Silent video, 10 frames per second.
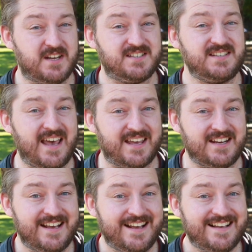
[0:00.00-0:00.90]
to say it,
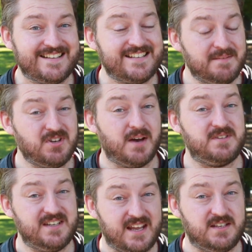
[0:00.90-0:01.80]

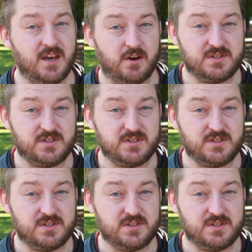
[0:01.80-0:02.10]
sometimes you need to go